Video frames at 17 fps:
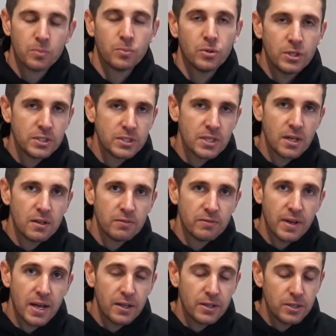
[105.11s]
Pretty
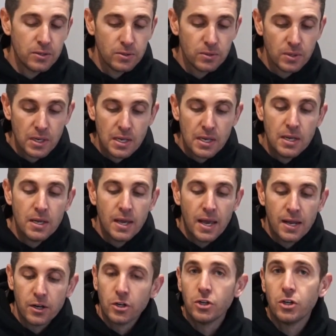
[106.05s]
solid value
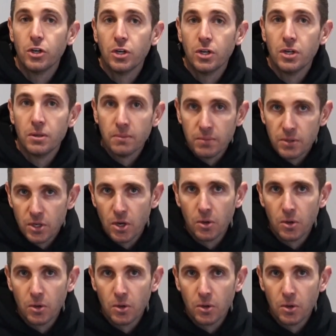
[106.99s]
and a good,